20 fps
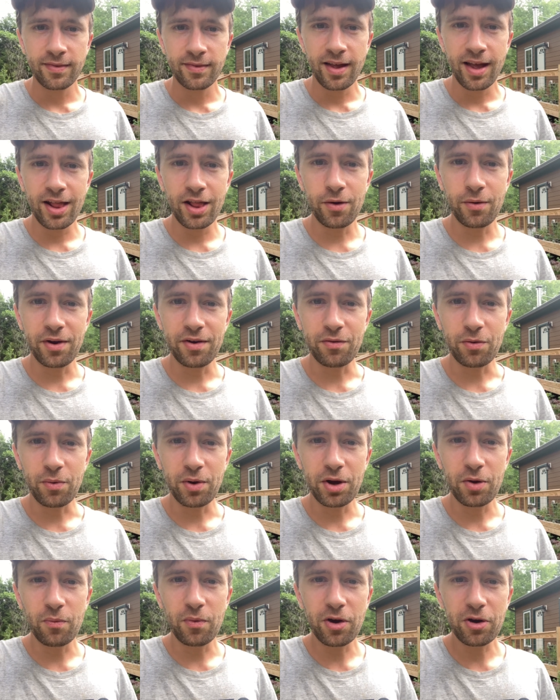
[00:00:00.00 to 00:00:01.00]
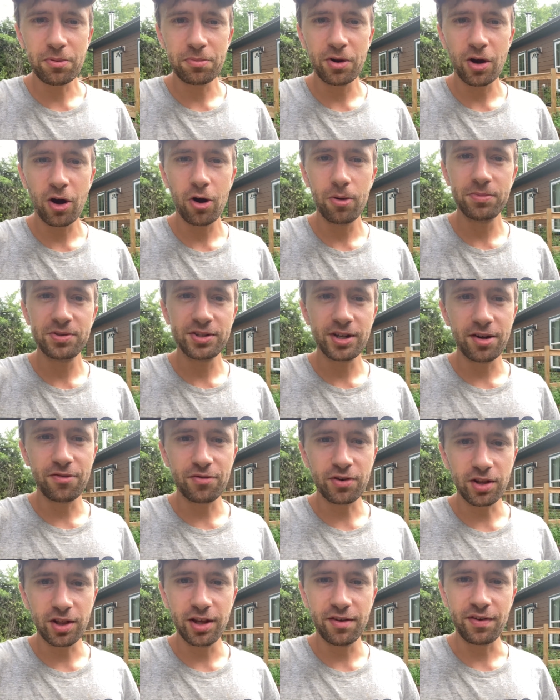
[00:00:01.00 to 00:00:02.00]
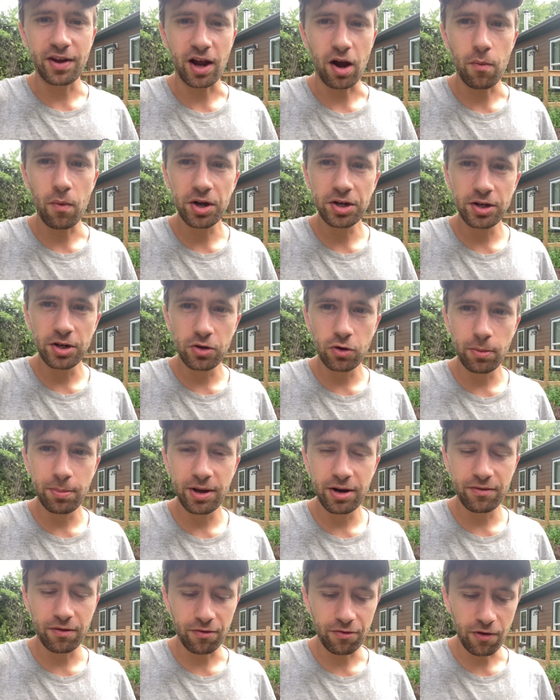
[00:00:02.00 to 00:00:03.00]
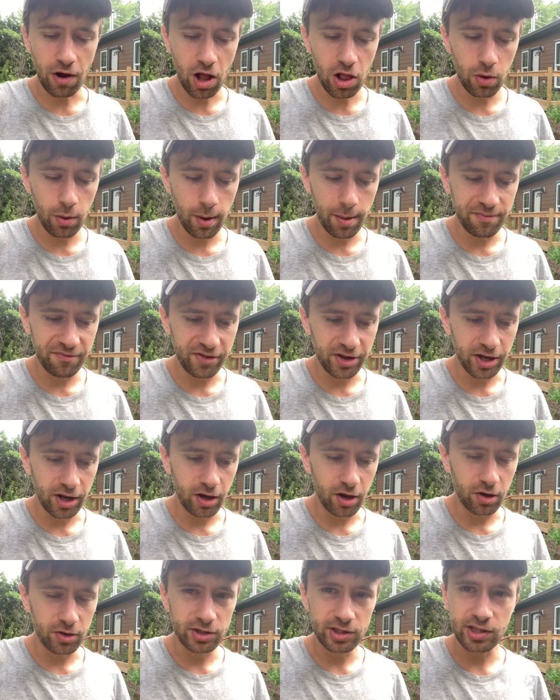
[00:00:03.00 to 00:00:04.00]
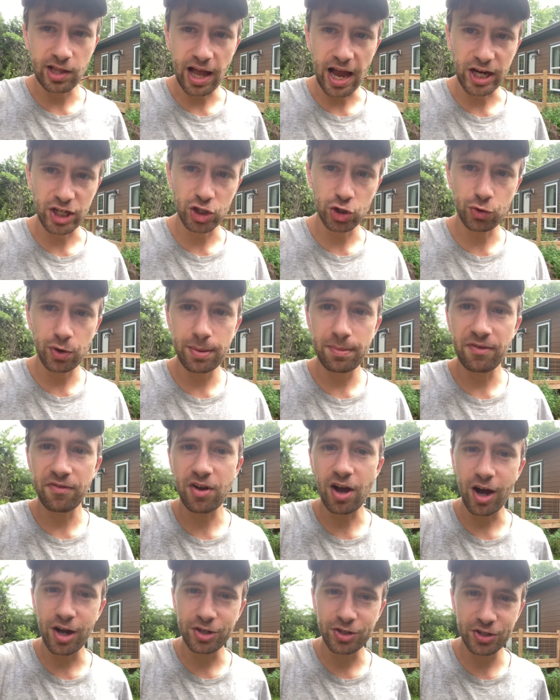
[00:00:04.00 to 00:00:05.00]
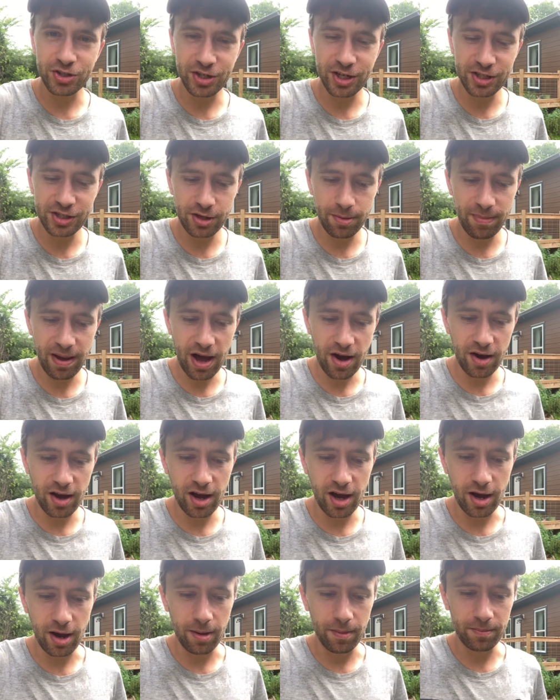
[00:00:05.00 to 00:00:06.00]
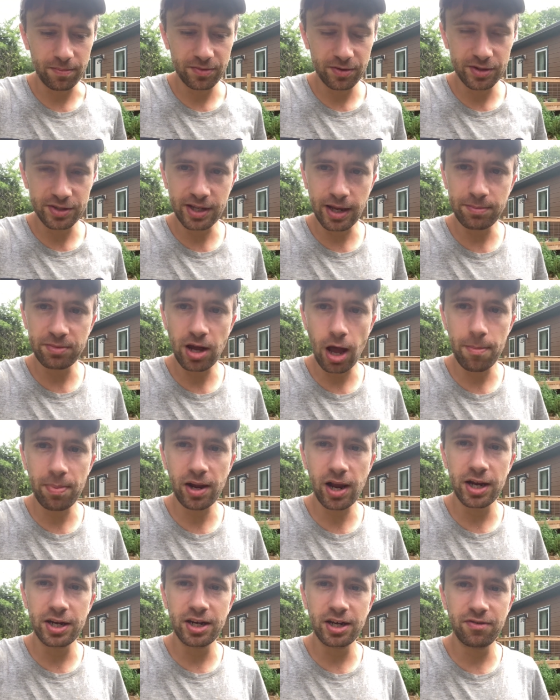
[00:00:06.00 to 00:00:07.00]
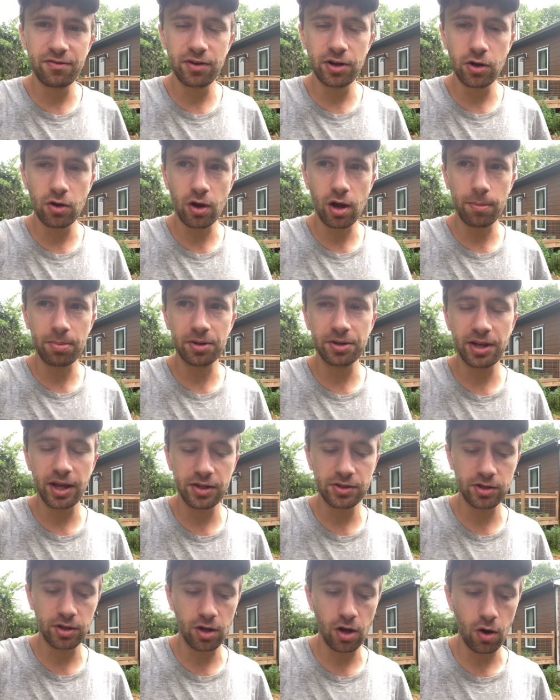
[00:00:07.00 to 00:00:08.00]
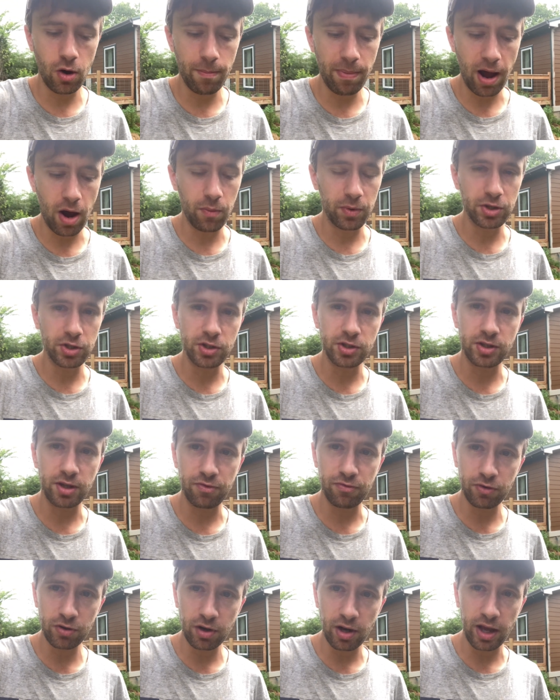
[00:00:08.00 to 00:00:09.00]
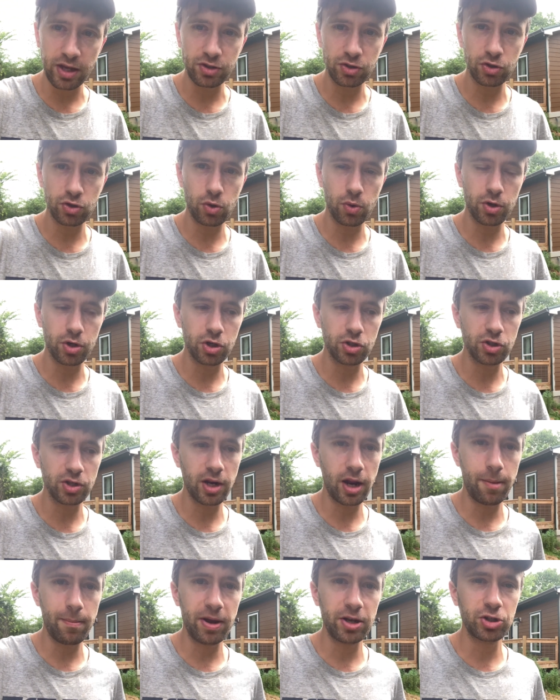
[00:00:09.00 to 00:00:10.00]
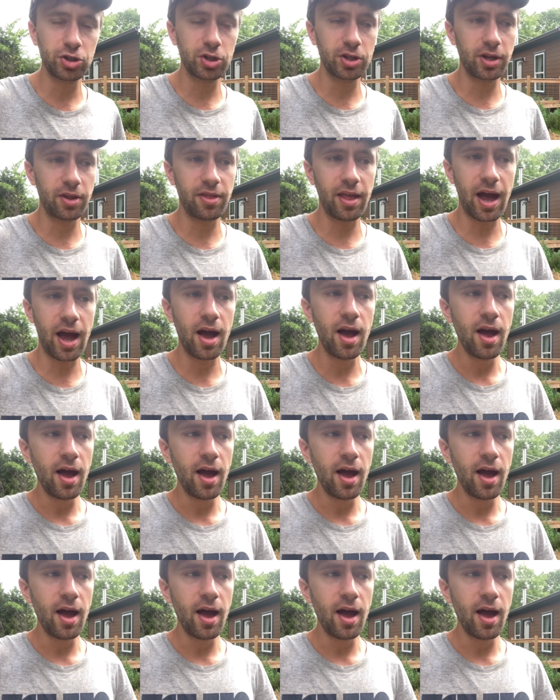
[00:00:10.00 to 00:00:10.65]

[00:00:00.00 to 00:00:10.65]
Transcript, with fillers: Hello everyone and welcome to Homestead for a Living. I wanted to do a bit of a follow-up video slash stream of consciousness about um, the same topic I did a video a couple of days ago about, which is the fertilizer shortage. And I mentioned in that